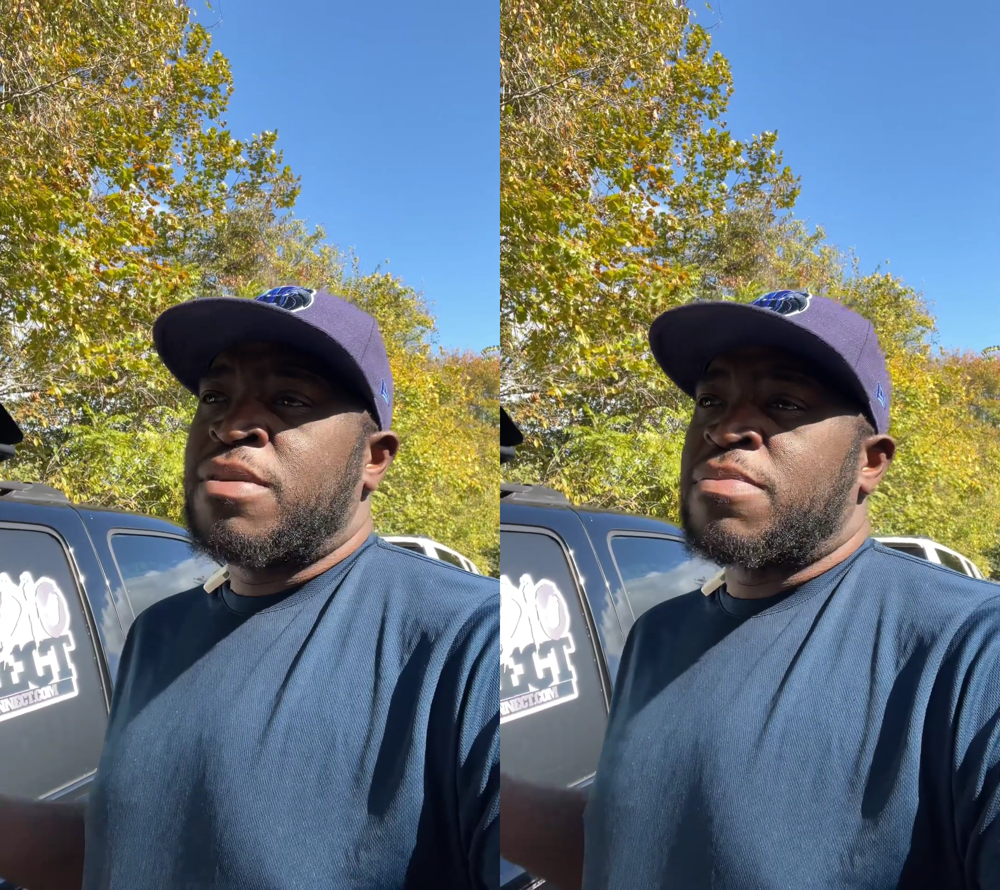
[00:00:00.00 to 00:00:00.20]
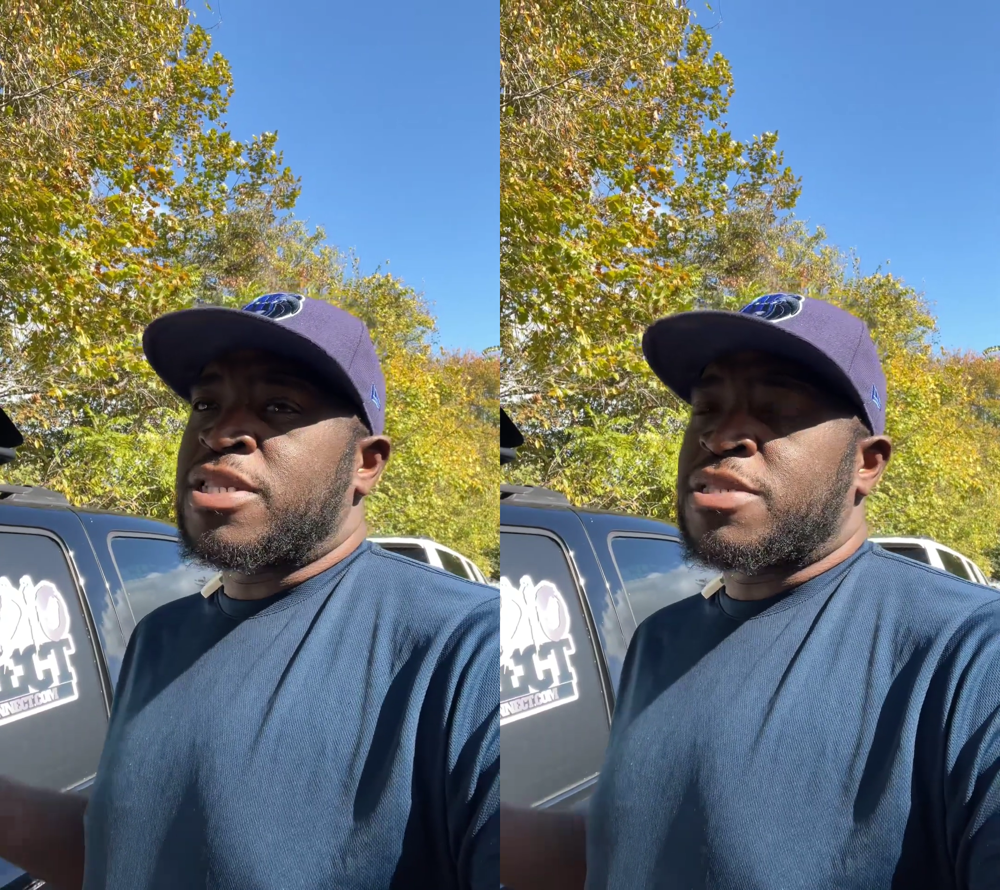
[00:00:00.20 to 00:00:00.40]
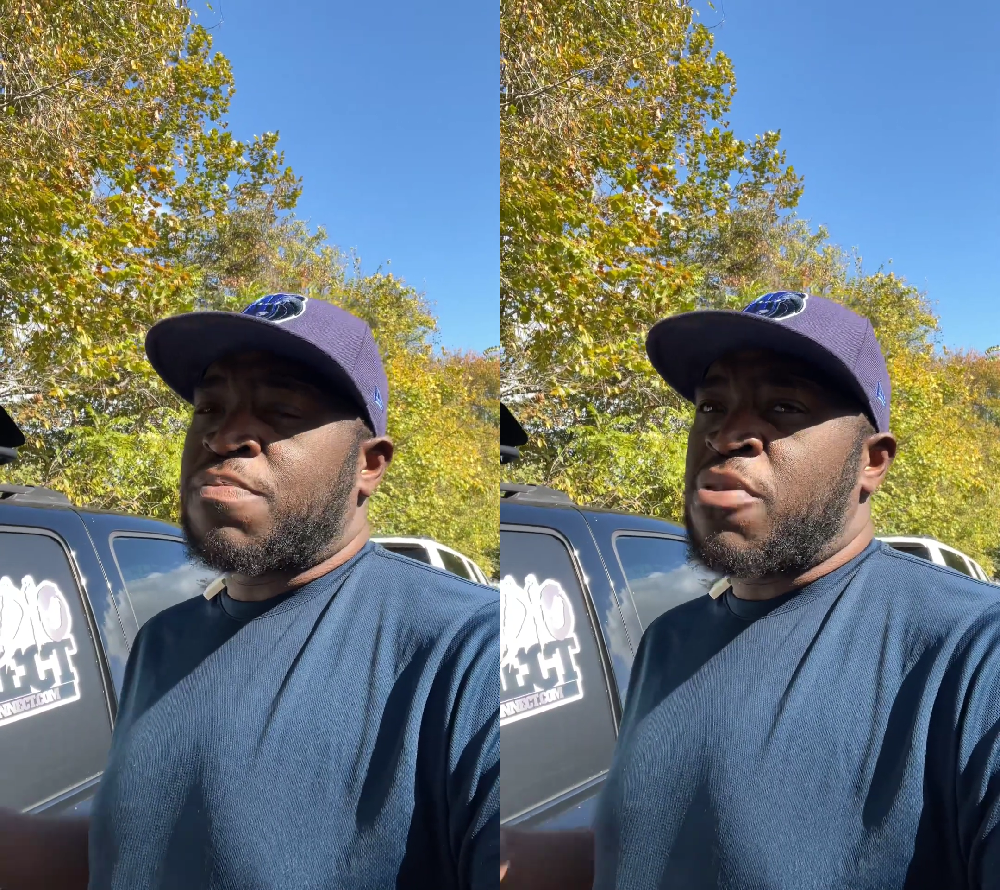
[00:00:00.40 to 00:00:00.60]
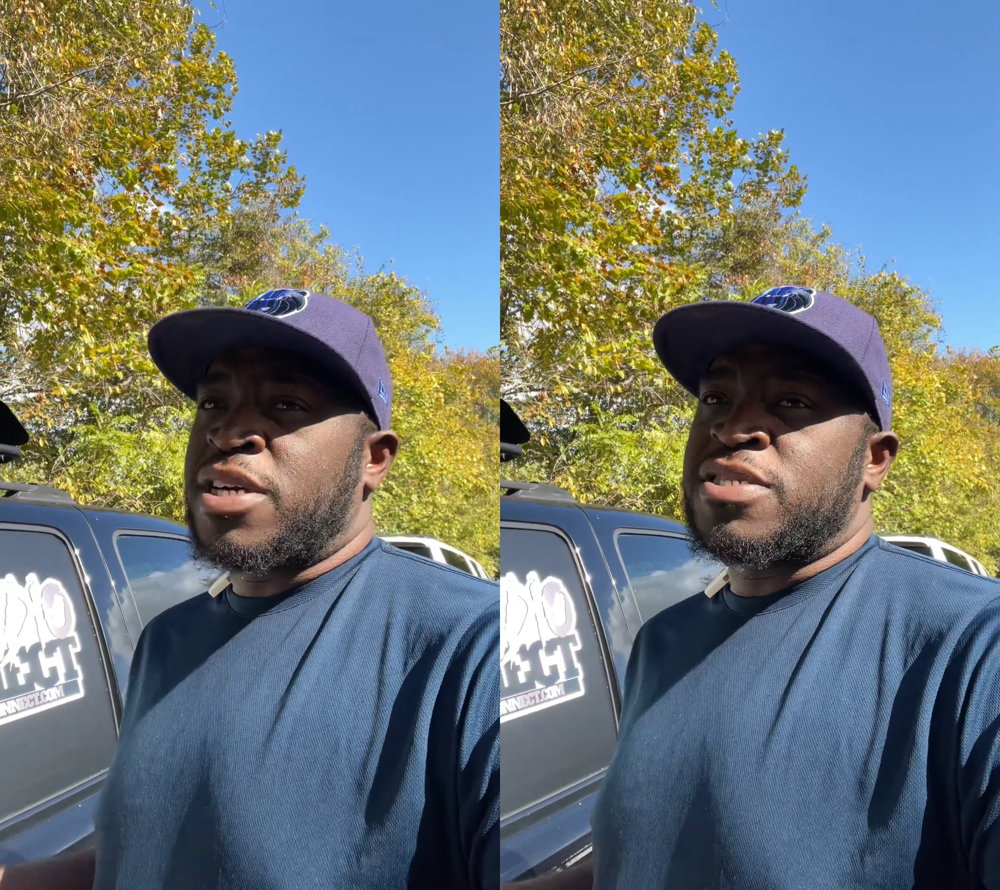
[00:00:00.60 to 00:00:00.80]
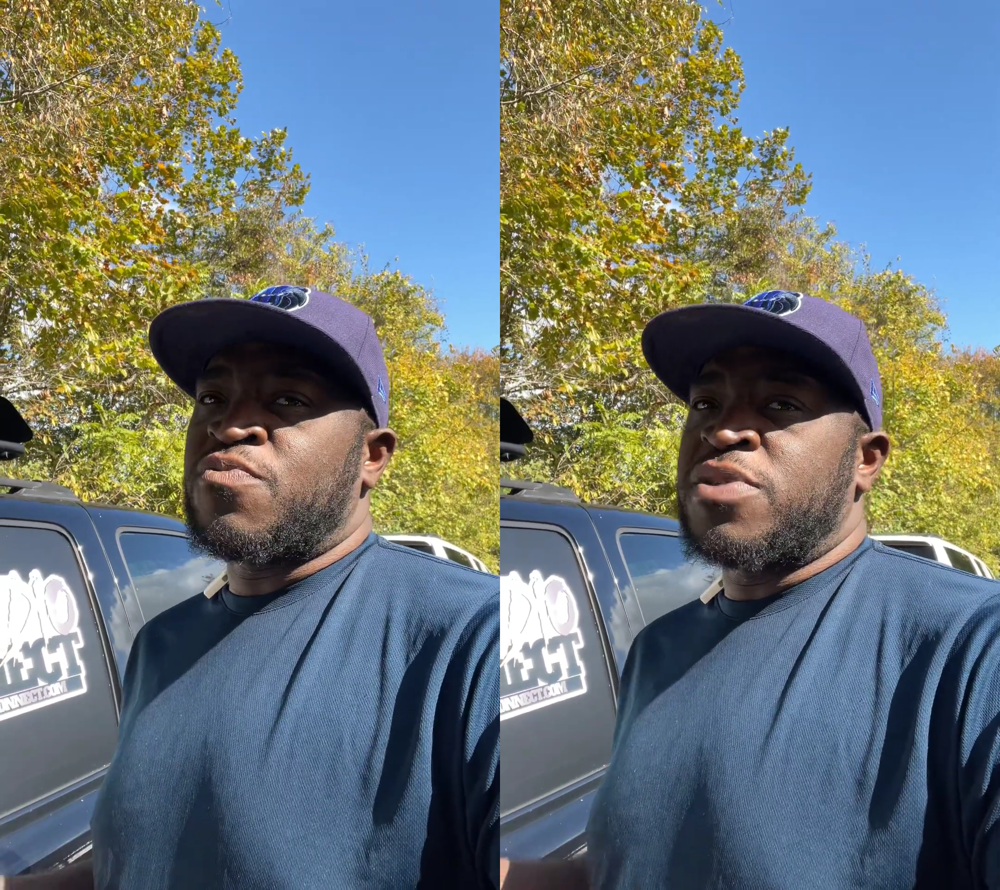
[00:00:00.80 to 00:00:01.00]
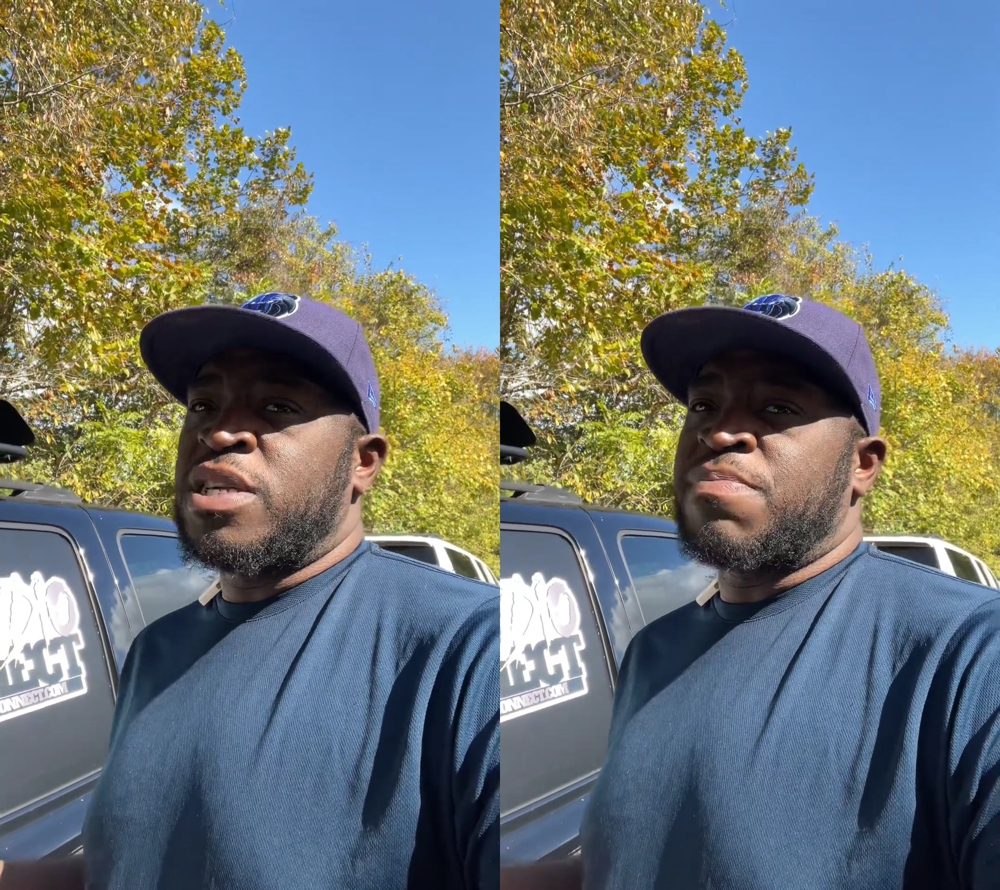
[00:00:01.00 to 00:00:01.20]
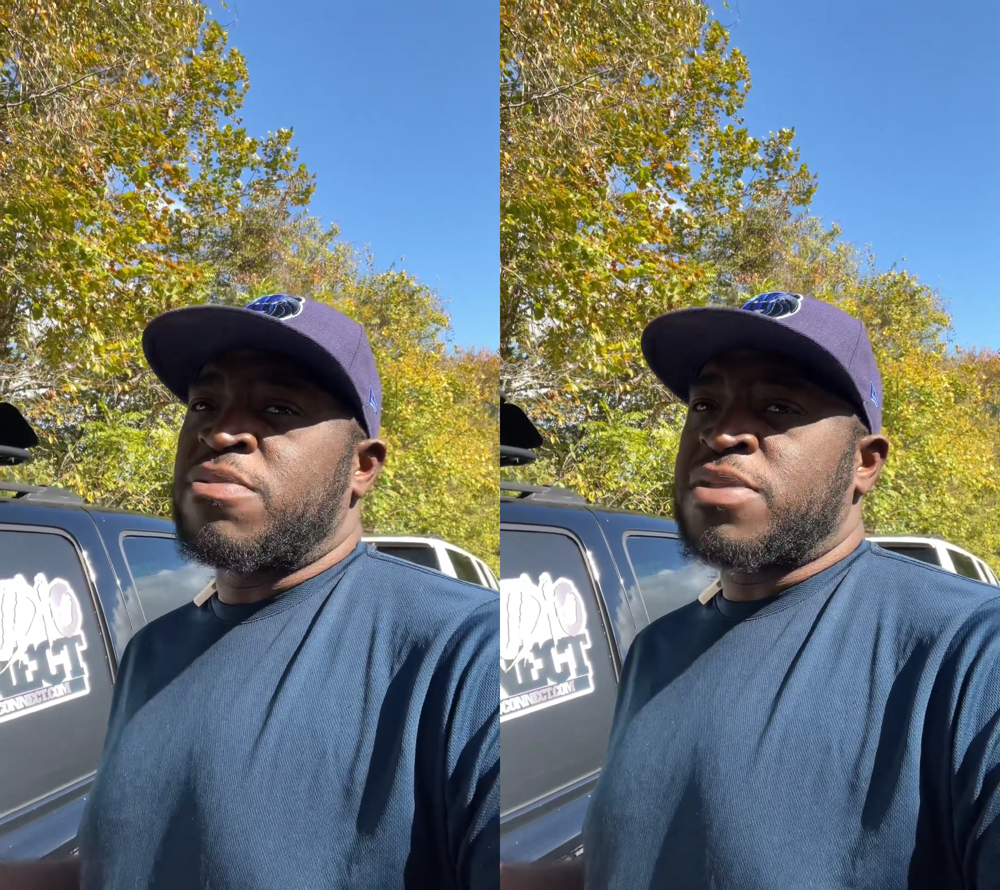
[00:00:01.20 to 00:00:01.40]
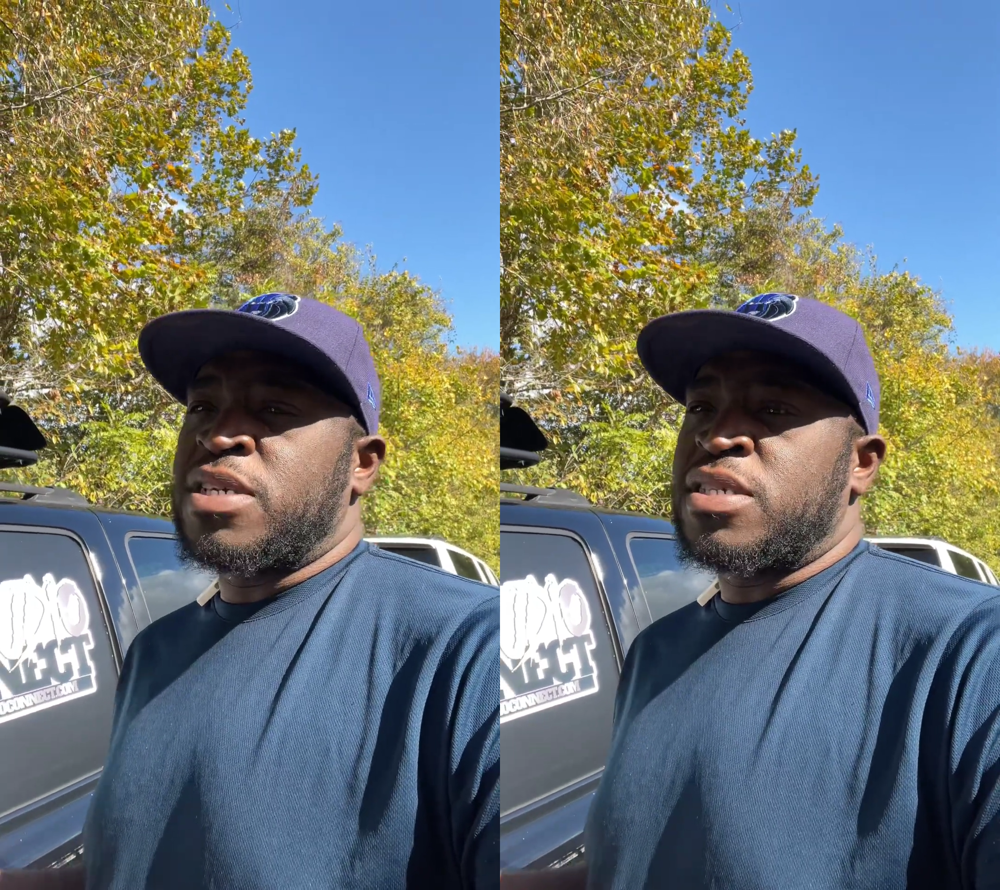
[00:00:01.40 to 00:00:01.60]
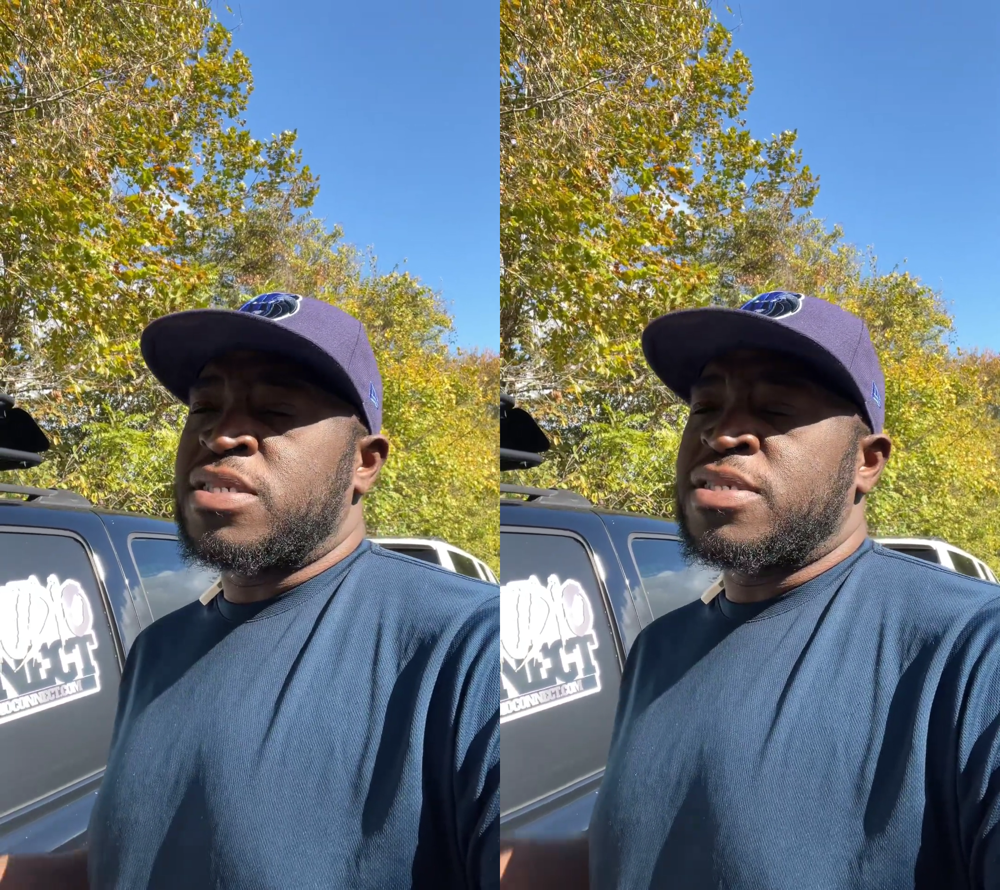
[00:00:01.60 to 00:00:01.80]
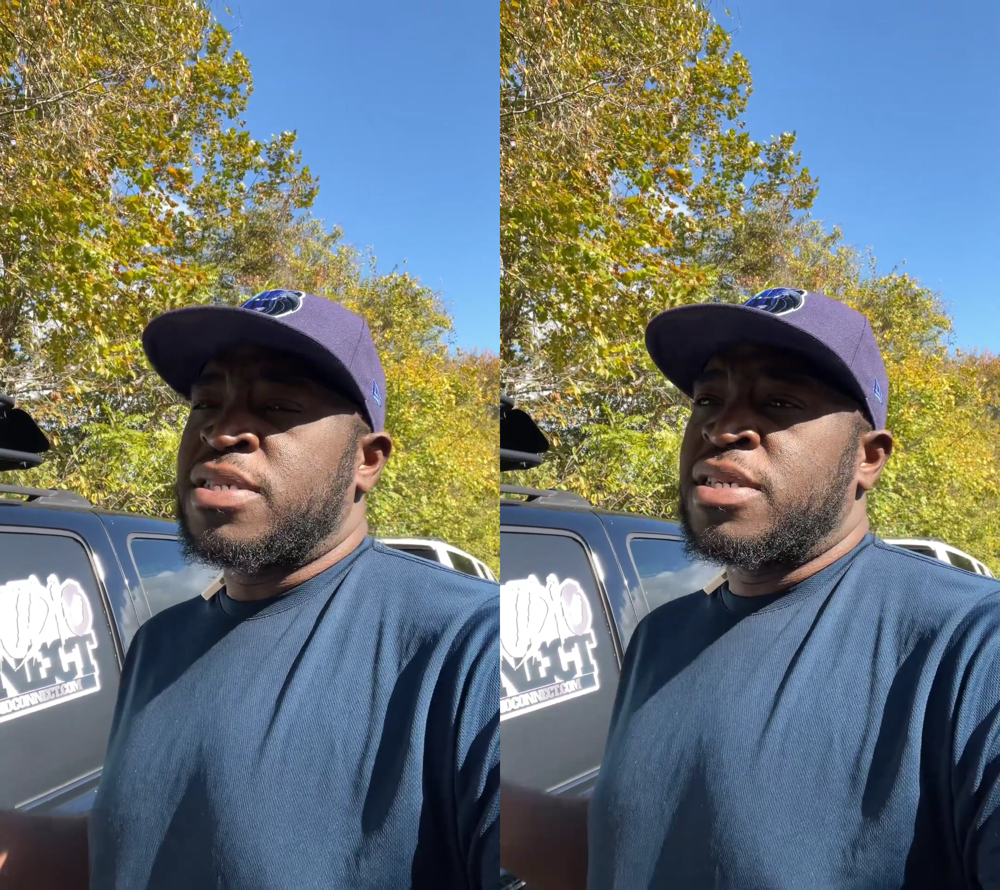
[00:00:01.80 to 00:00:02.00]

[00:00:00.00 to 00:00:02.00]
because the prices went up on things.